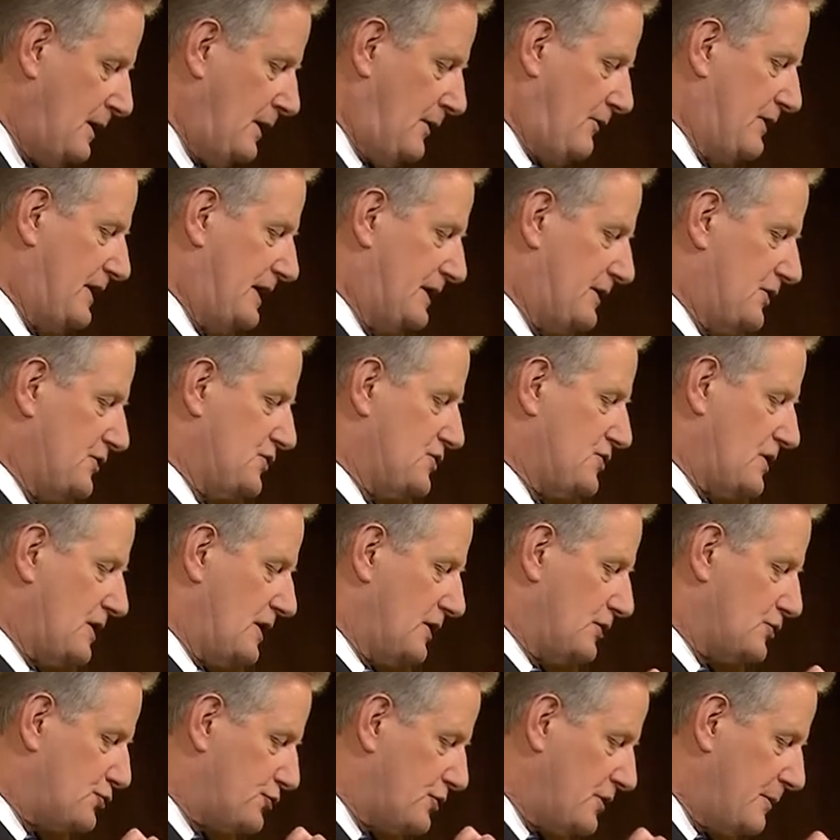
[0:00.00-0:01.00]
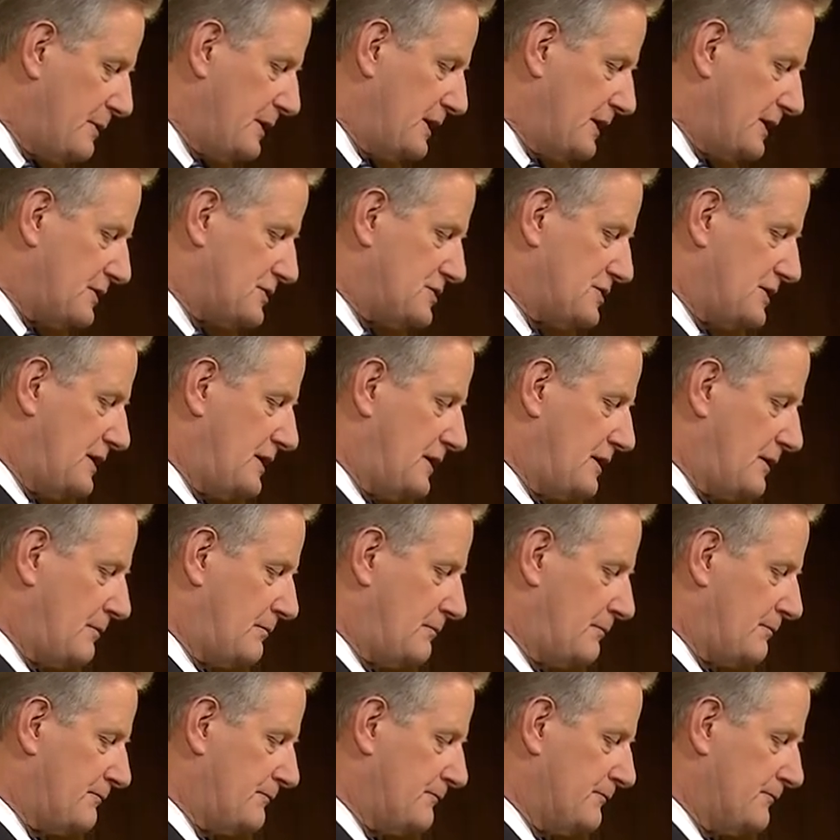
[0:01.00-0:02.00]
that is attributed to
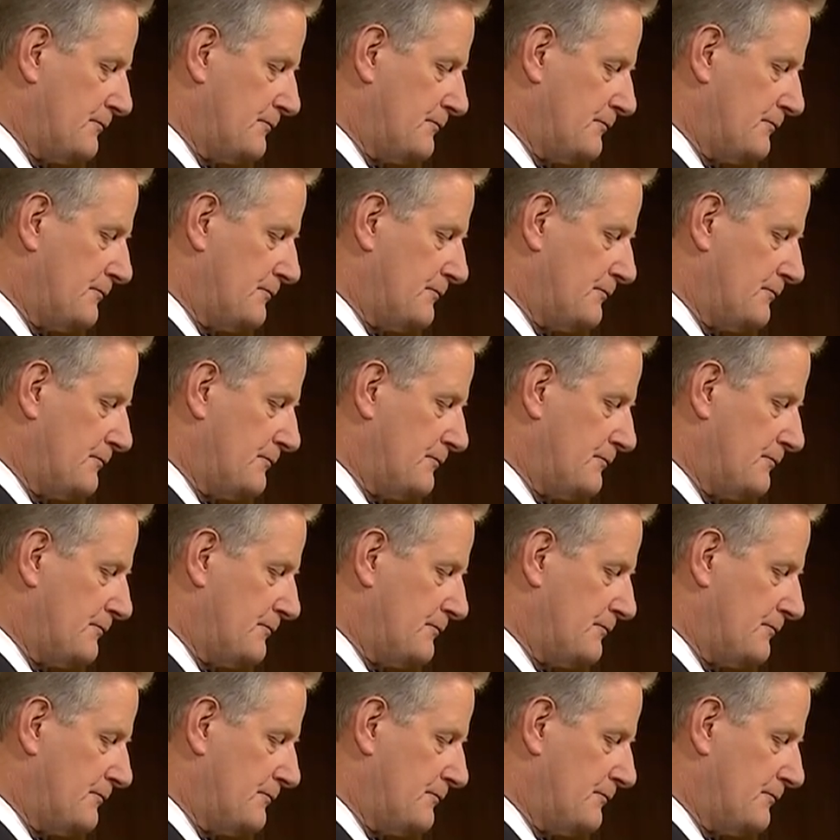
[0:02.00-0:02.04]
him